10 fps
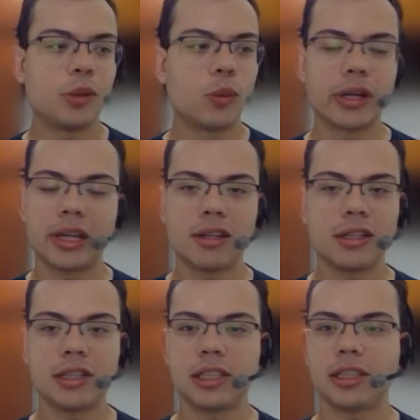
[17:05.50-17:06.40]
working on
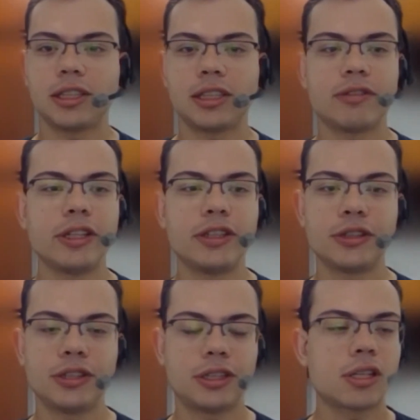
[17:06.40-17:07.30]
these
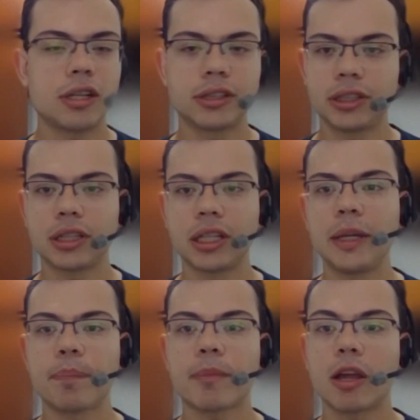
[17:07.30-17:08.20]
features constantly.
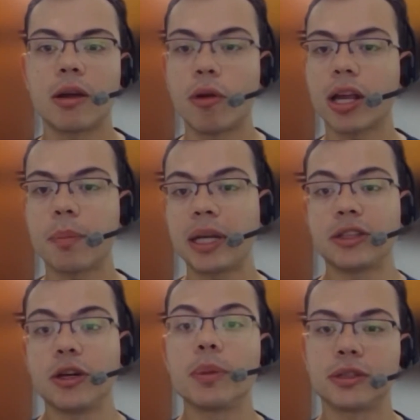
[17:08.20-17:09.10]
RocketPy is
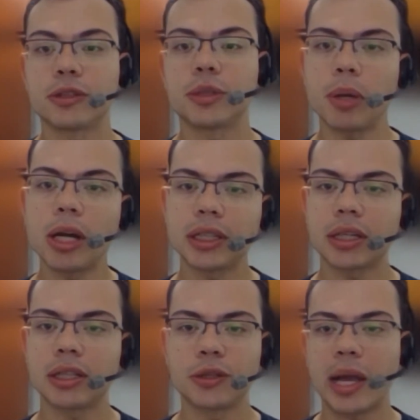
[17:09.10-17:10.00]
an open source
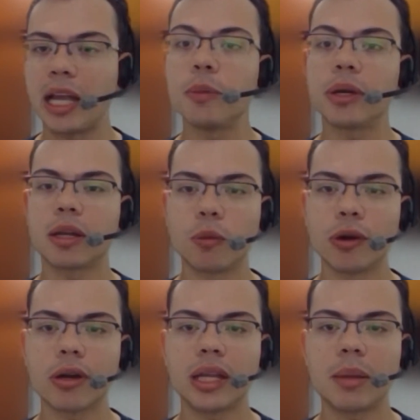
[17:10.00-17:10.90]
project, so anyone can
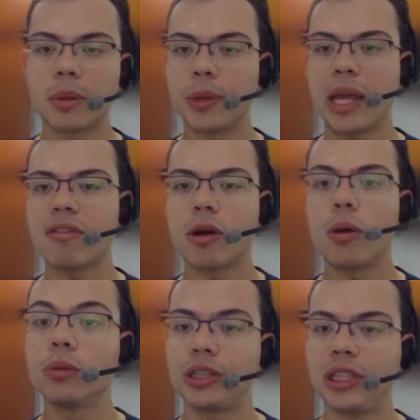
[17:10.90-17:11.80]
work on them, but we have a
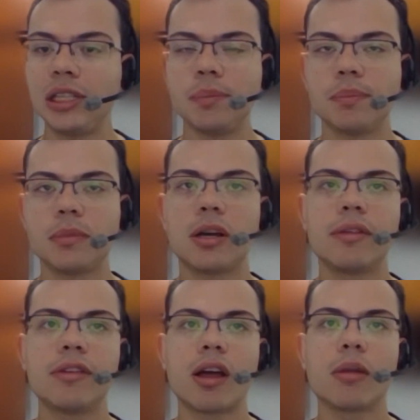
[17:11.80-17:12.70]
whole team of
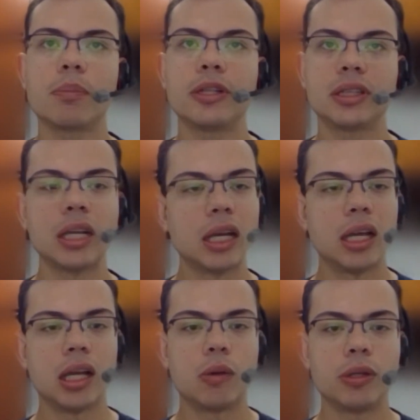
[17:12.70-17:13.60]
developers,
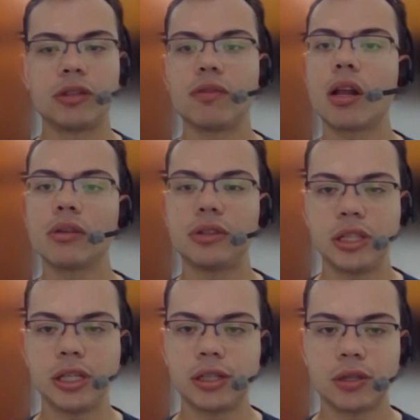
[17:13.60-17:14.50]
which are
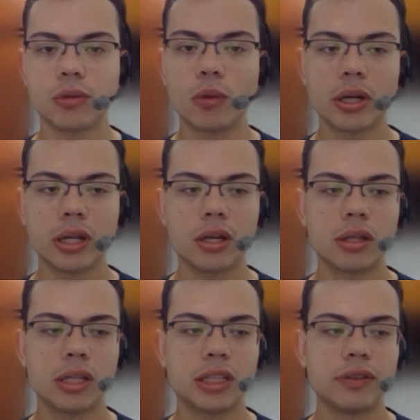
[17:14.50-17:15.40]
volunteers working on
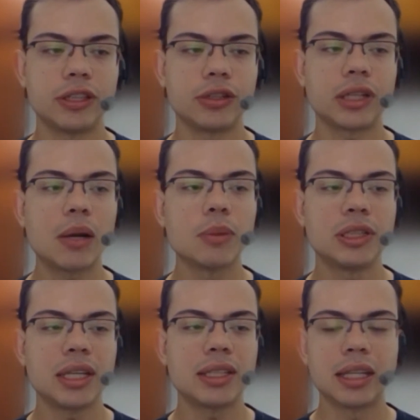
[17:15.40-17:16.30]
these features. I would
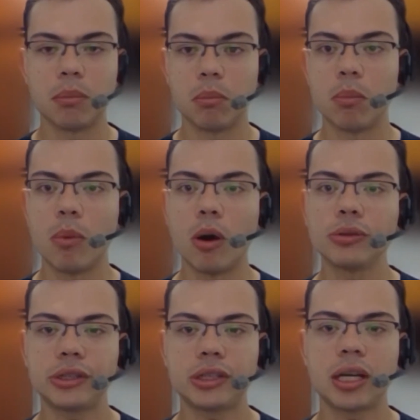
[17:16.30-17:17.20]
say that the
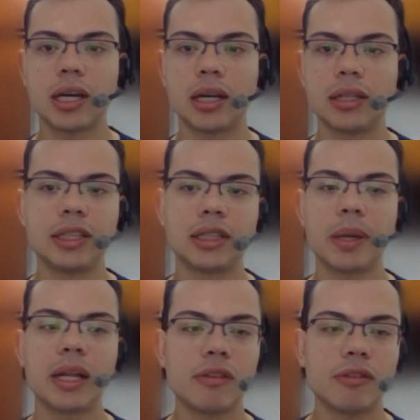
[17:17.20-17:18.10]
most
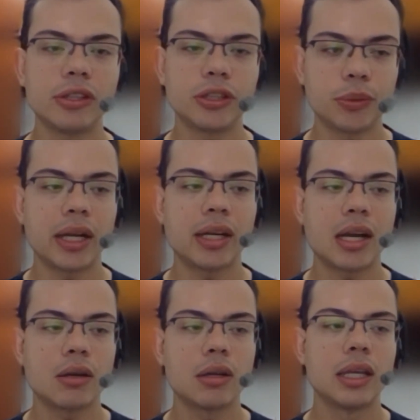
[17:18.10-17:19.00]
anticipated feature right now